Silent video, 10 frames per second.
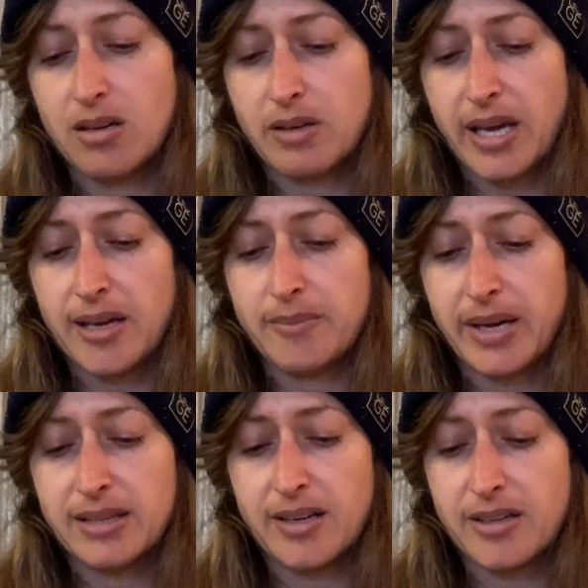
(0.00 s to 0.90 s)
Okay,
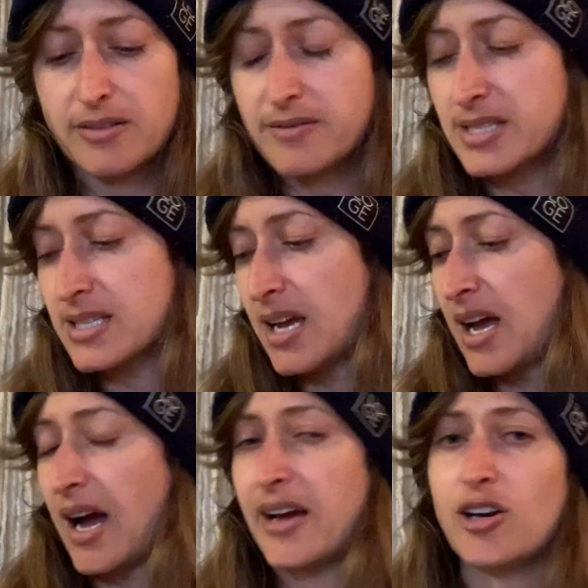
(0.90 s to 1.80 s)
my loves?
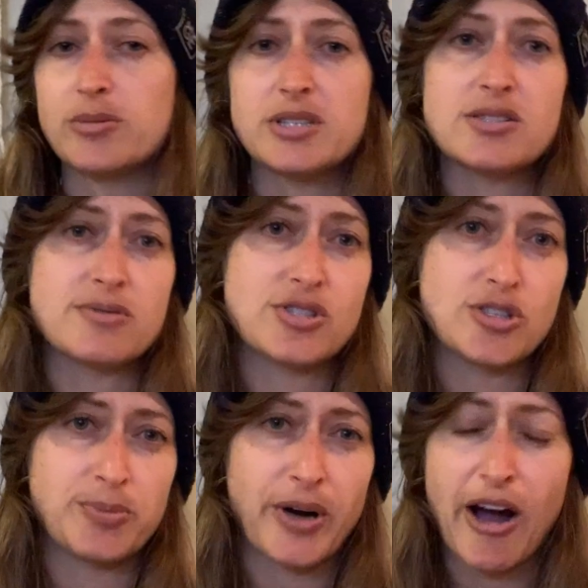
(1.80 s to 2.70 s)
I hope this was
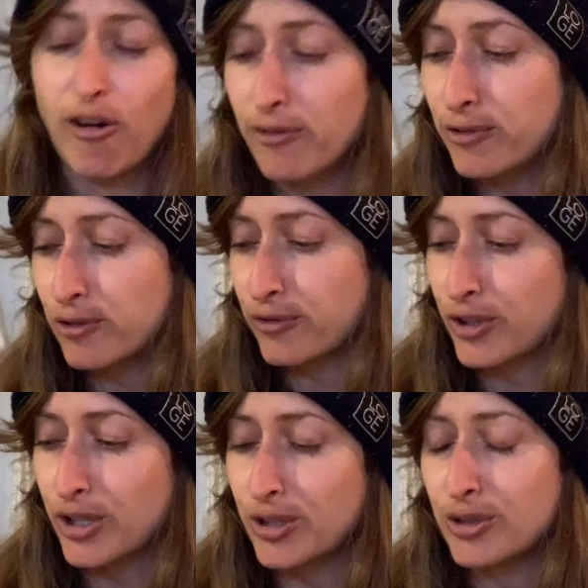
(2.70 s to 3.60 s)
super helpful for
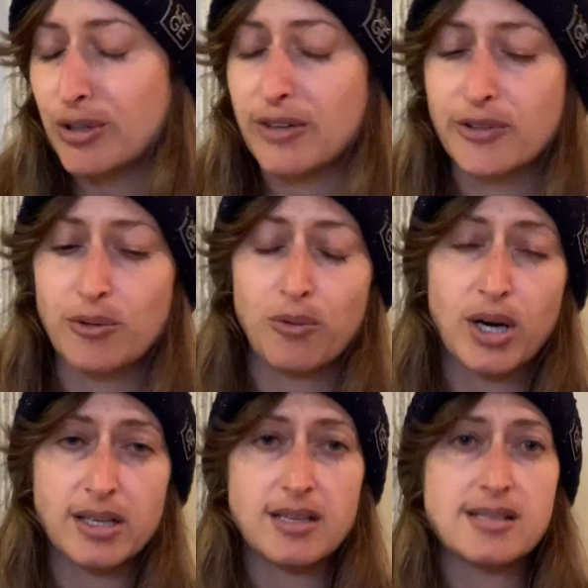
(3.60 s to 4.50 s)
you. If it
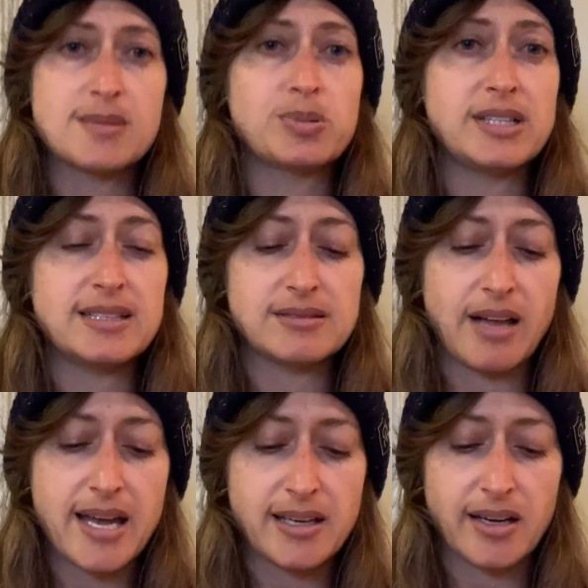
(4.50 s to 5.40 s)
was, please
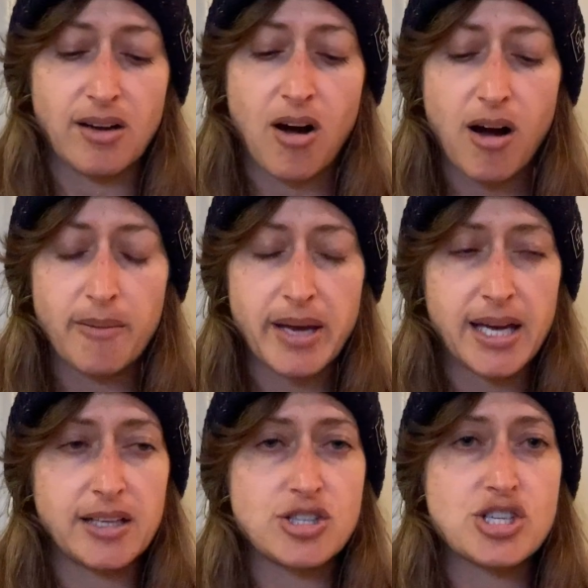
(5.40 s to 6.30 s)
like and
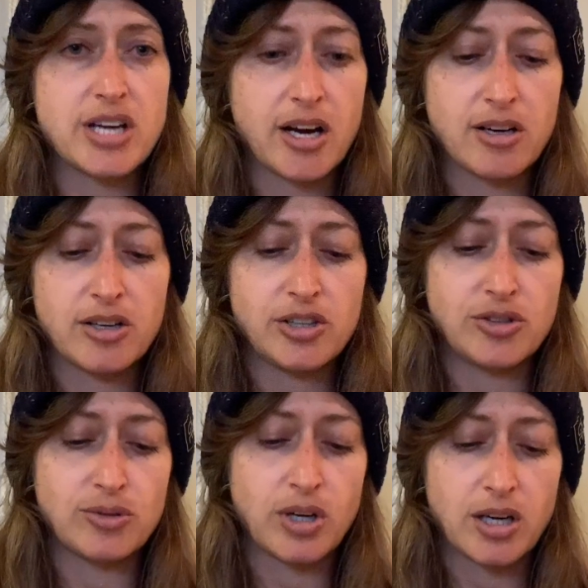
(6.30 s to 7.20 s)
comment, share
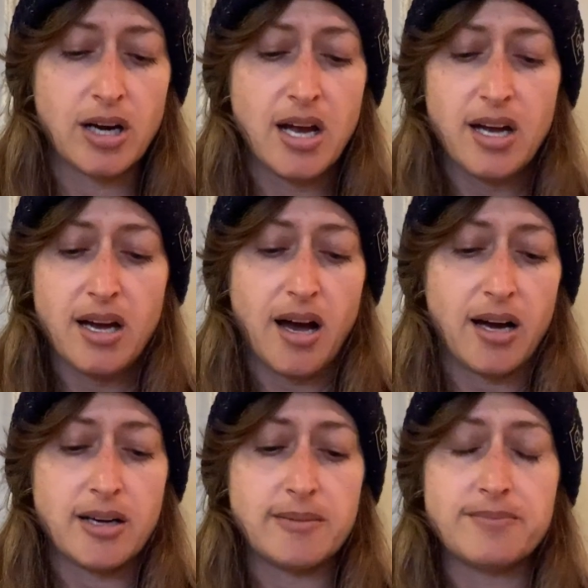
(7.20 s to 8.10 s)
your
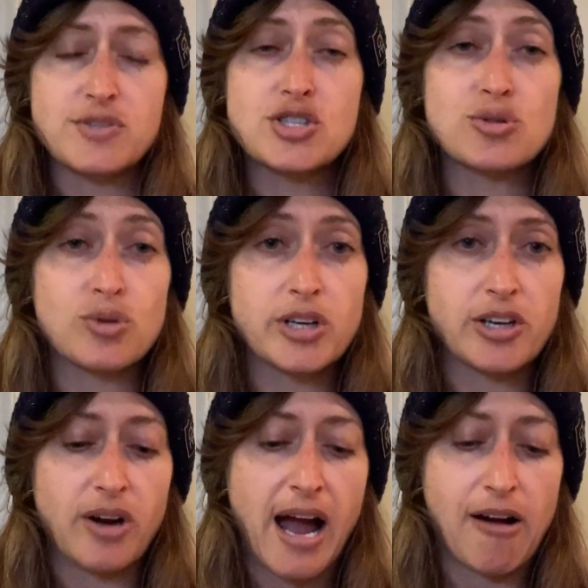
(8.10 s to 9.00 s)
um, story
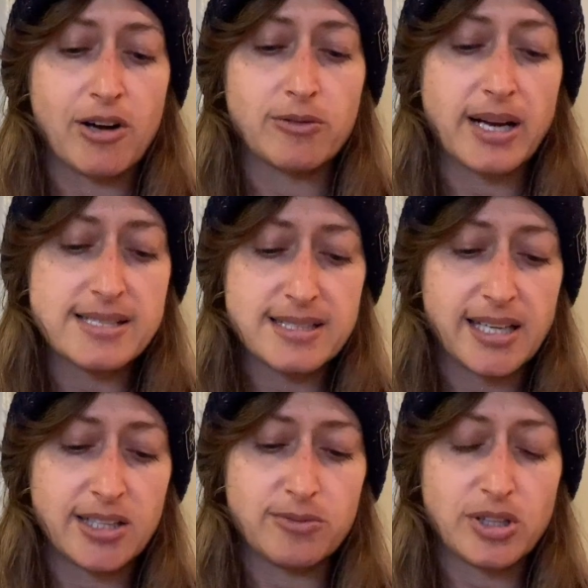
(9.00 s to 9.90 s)
or how it
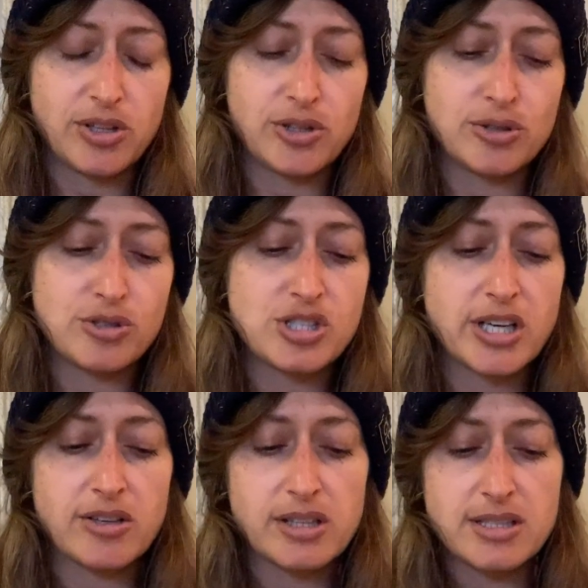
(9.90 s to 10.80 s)
resonated with you.
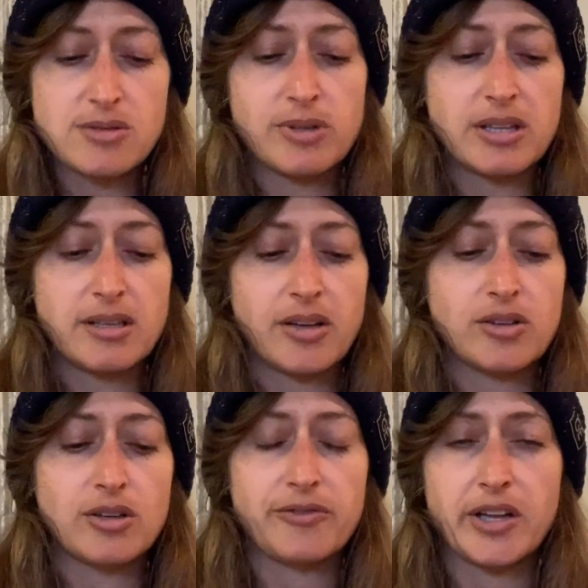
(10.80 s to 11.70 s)
Share this with
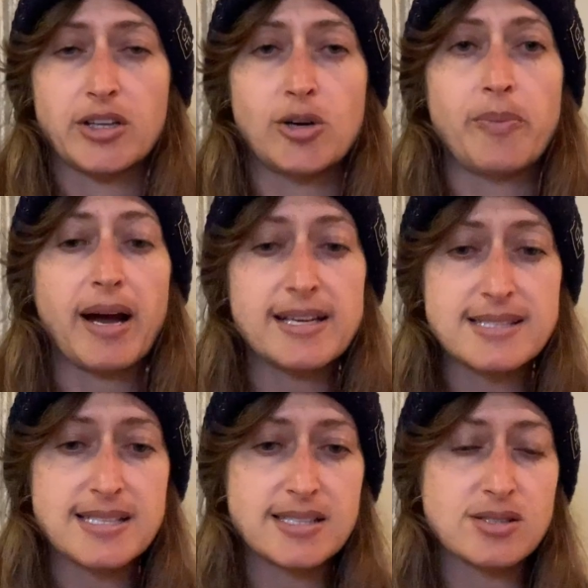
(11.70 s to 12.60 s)
another fellow
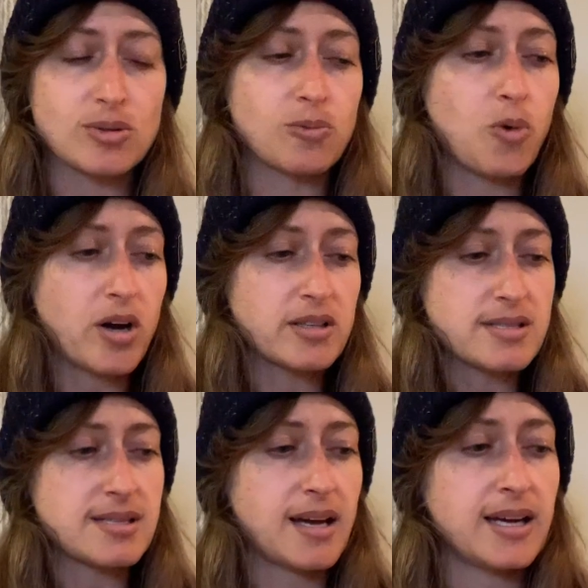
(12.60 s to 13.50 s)
Pisces or water
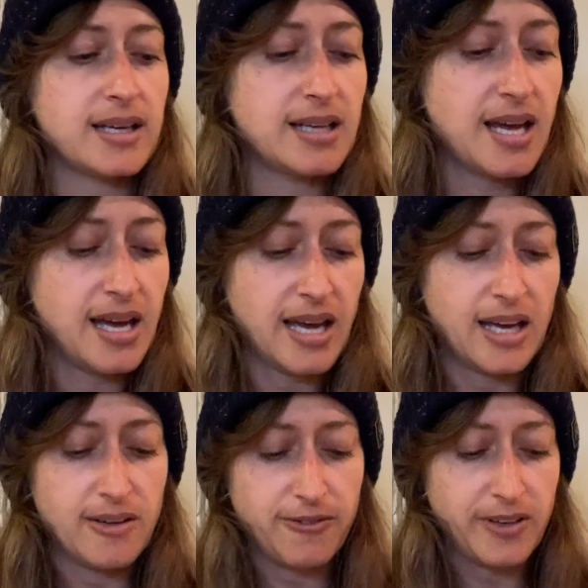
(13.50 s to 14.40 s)
sign
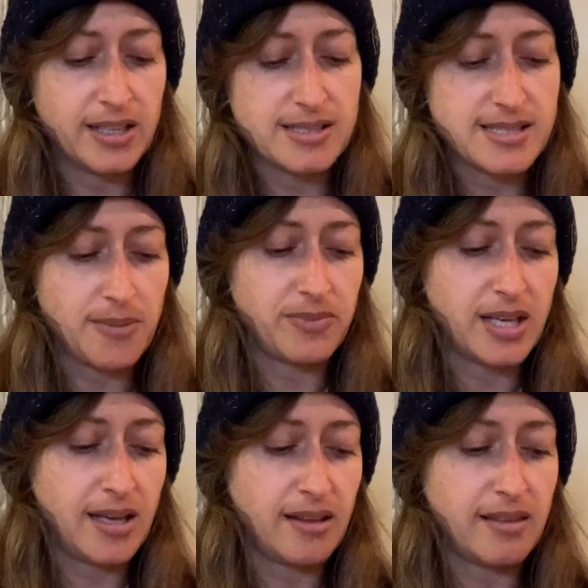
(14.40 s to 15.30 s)
if it is
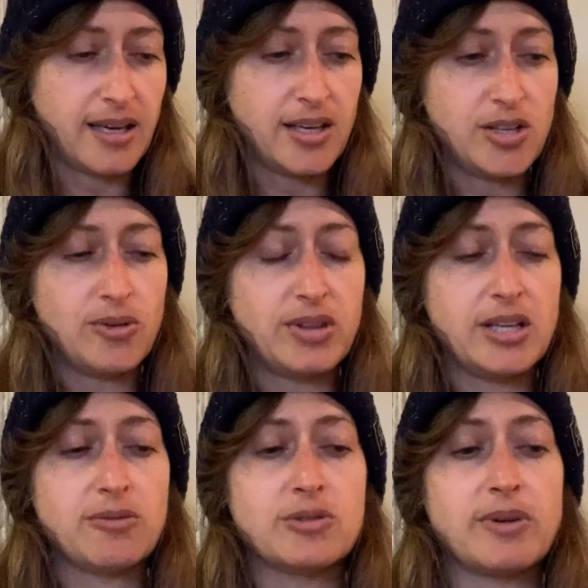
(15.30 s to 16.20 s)
something that you
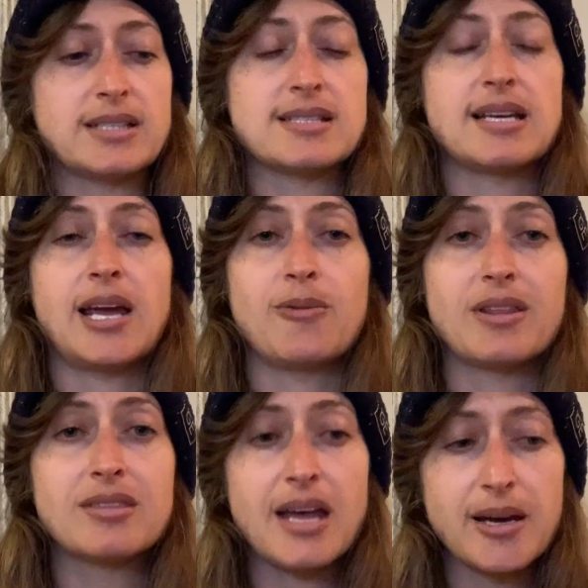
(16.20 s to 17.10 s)
think would resonate
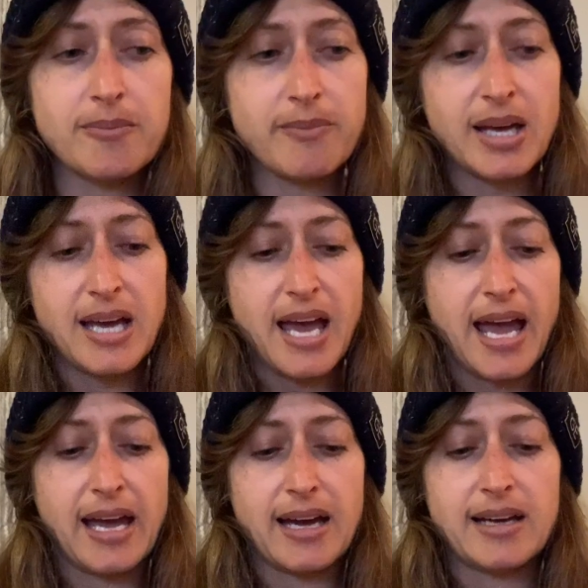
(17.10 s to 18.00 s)
with them.
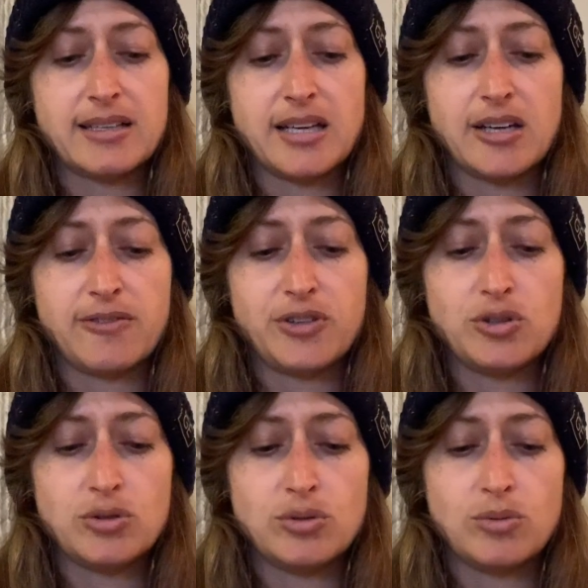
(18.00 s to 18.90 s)
And if
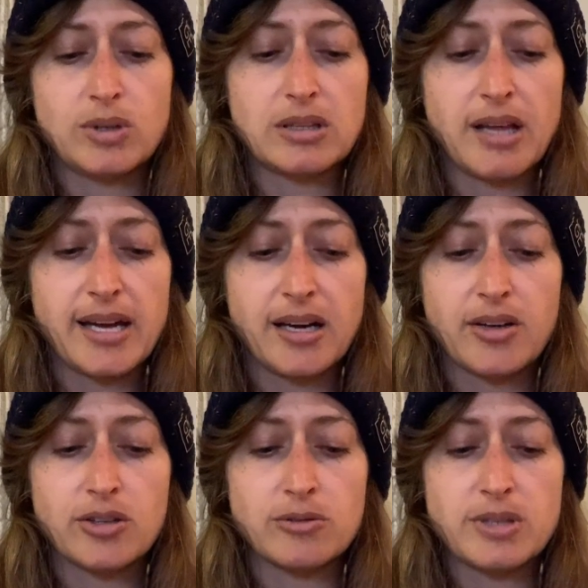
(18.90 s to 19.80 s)
you would like
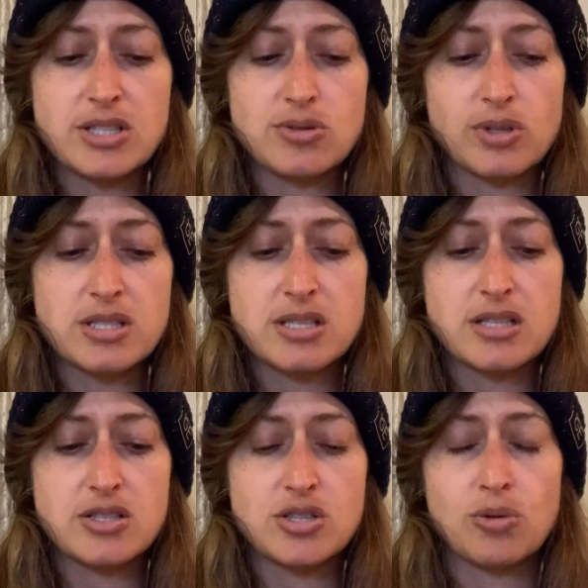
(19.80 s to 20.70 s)
other
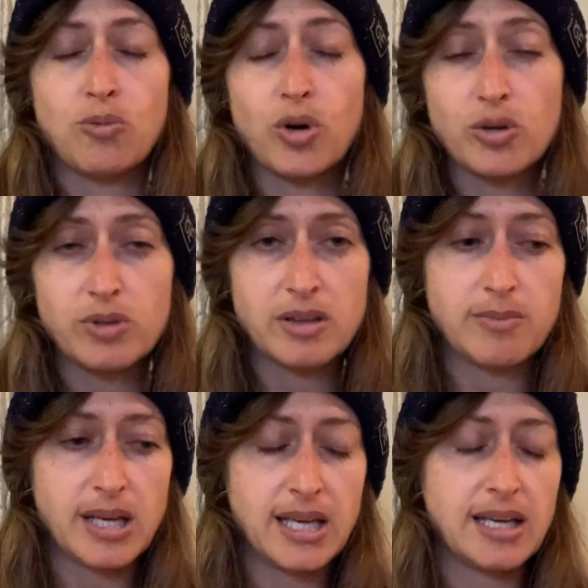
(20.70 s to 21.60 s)
resources to work with
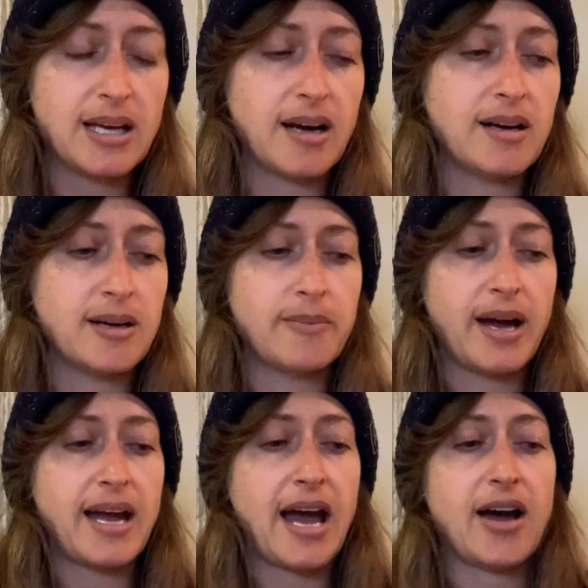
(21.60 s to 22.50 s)
me, um,
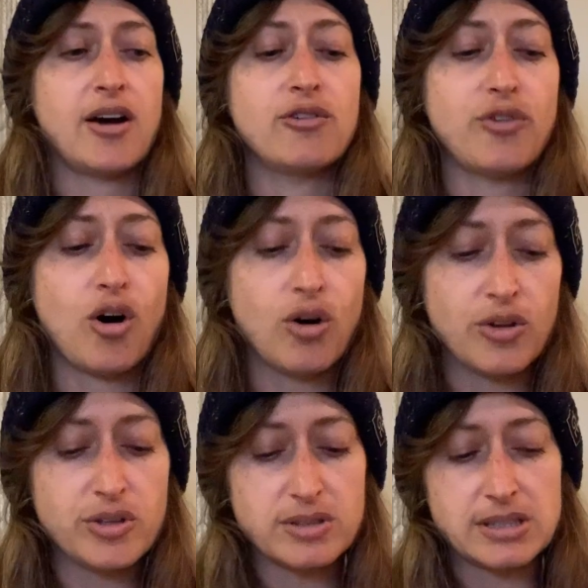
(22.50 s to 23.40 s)
I have all
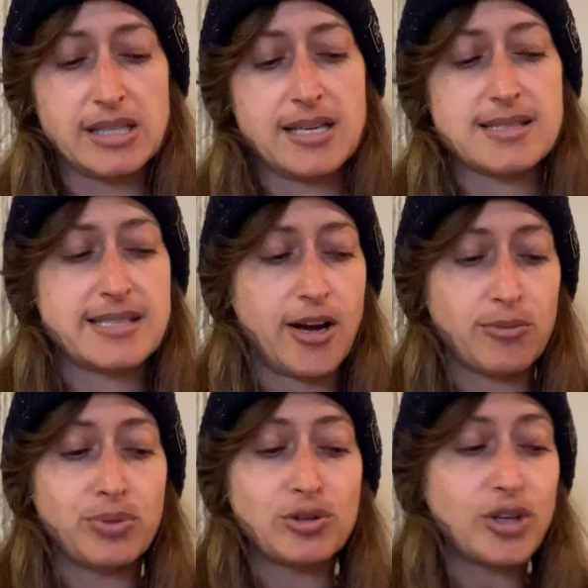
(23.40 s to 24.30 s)
those links down
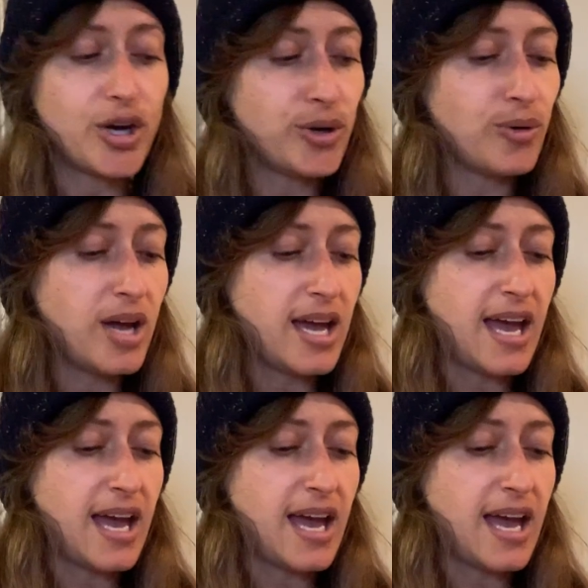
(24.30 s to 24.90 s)
below.